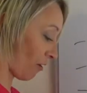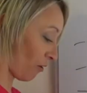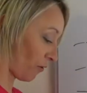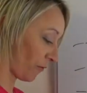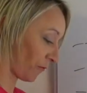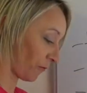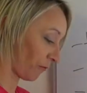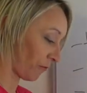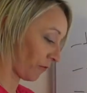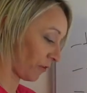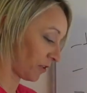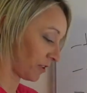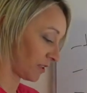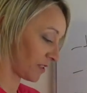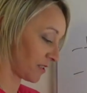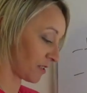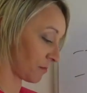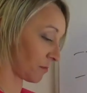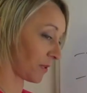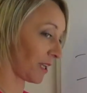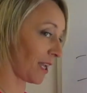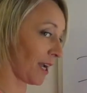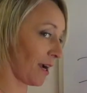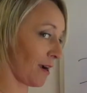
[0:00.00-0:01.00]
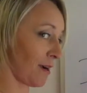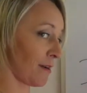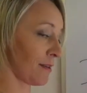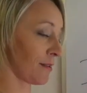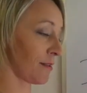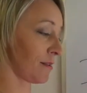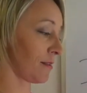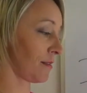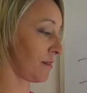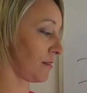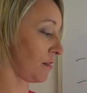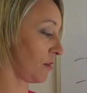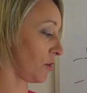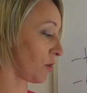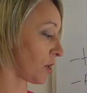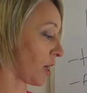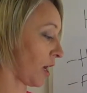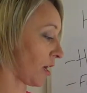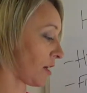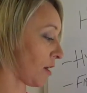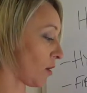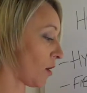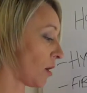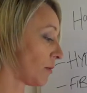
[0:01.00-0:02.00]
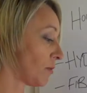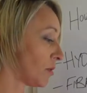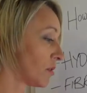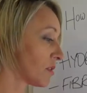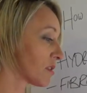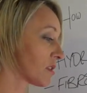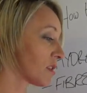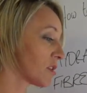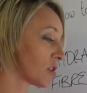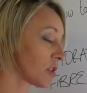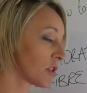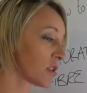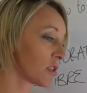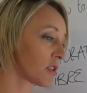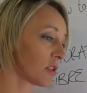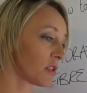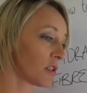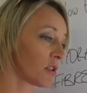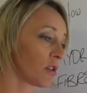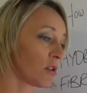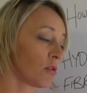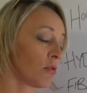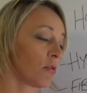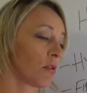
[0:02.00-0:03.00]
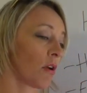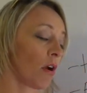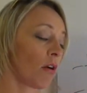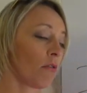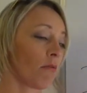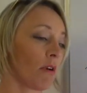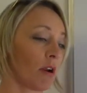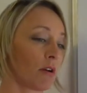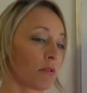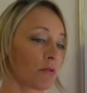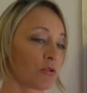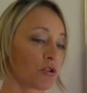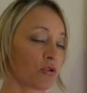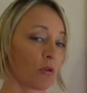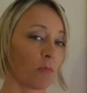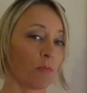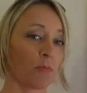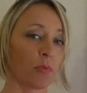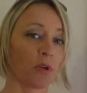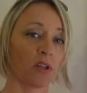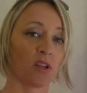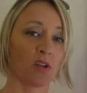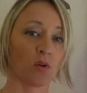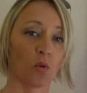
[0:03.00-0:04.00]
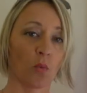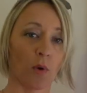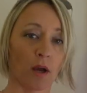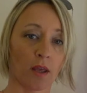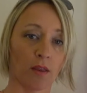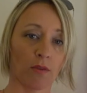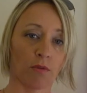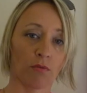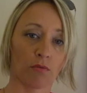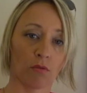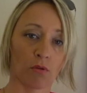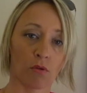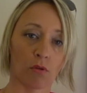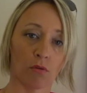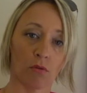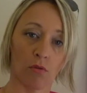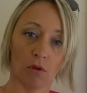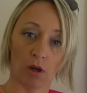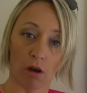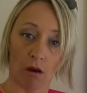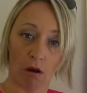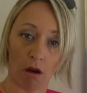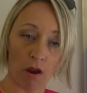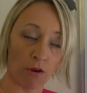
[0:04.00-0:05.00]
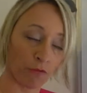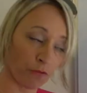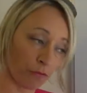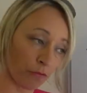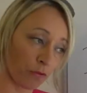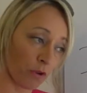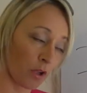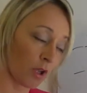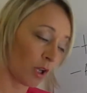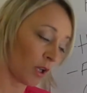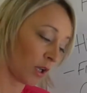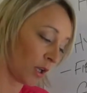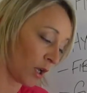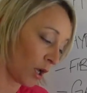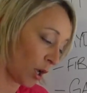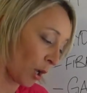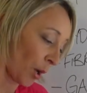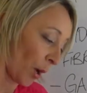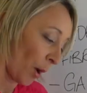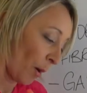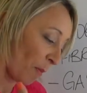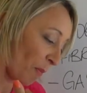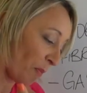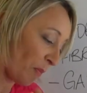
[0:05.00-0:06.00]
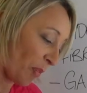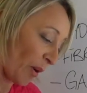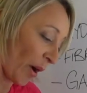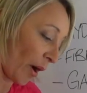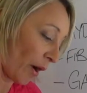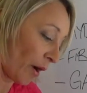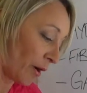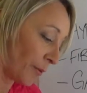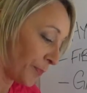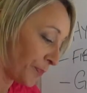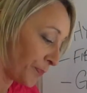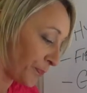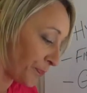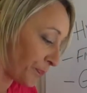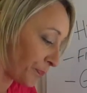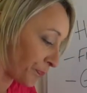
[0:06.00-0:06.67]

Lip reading: off some gas. Okay, now I'm not suggesting that you go around trumping your way through life, but